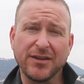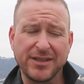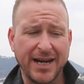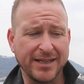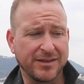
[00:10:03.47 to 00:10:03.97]
the
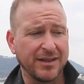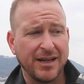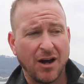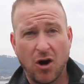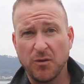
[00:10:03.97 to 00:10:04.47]
States,
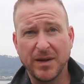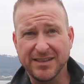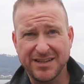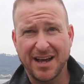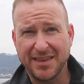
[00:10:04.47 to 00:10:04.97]
home
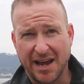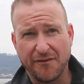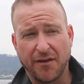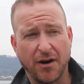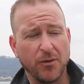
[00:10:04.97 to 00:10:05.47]
is not
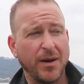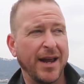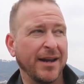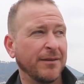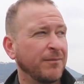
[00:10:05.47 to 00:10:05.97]
that far
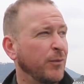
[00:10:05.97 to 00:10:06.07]
away.